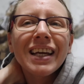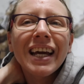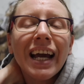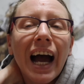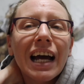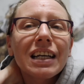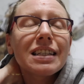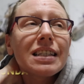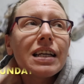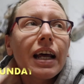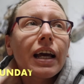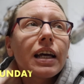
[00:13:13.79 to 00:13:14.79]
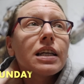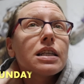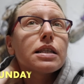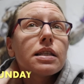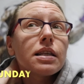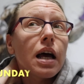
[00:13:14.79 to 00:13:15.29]
Hey guys, today is
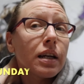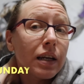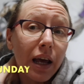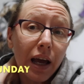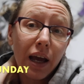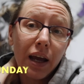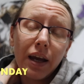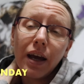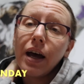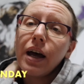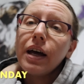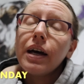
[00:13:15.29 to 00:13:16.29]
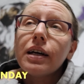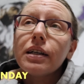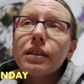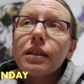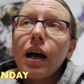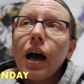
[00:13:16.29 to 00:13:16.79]
Sunday,
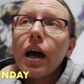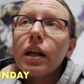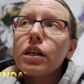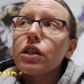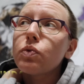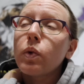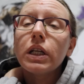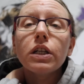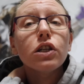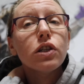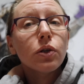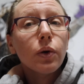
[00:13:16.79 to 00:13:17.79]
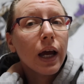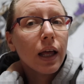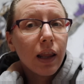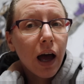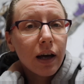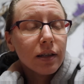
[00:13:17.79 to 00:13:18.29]
and I just wanted to do a
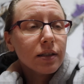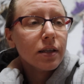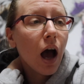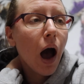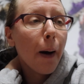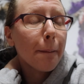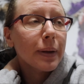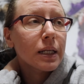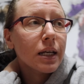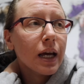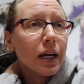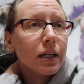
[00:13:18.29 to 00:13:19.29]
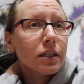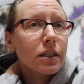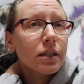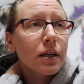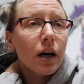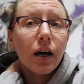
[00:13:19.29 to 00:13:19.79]
last
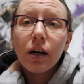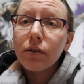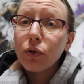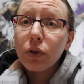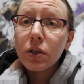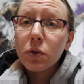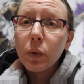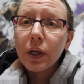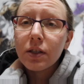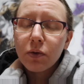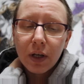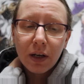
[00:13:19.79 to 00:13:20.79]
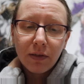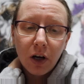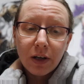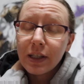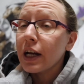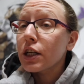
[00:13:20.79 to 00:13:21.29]
update for this week's reading
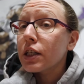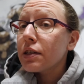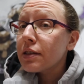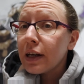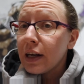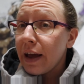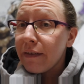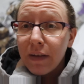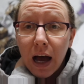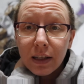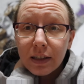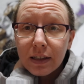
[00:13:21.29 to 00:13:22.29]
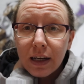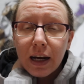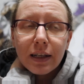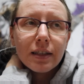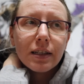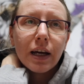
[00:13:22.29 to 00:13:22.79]
vlog. It's actually Sunday,
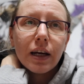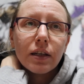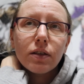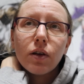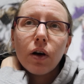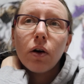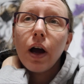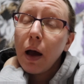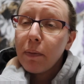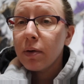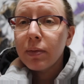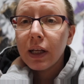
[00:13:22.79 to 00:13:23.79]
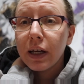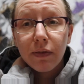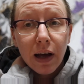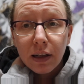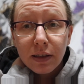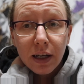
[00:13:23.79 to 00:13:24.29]
Valentine's Day, so happy belated
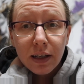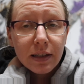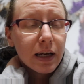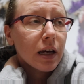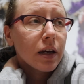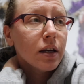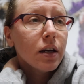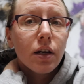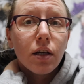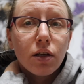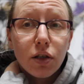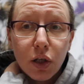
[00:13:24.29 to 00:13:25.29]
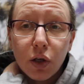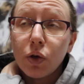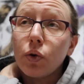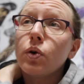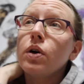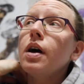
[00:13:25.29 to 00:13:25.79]
Valentine's Day to
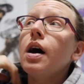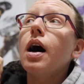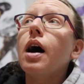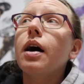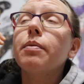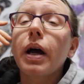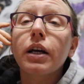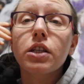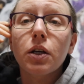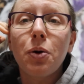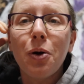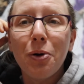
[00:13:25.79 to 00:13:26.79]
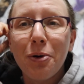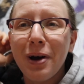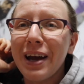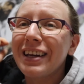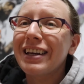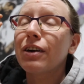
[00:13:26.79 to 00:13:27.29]
you. I'm actually
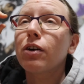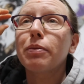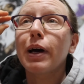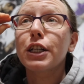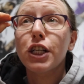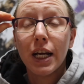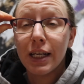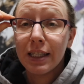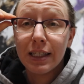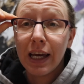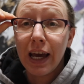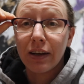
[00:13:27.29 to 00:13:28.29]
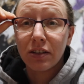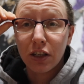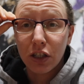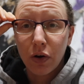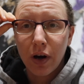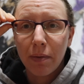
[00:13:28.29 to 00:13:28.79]
waiting on my Chinese takeout to
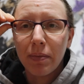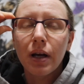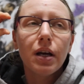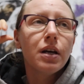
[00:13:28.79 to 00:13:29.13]
show up.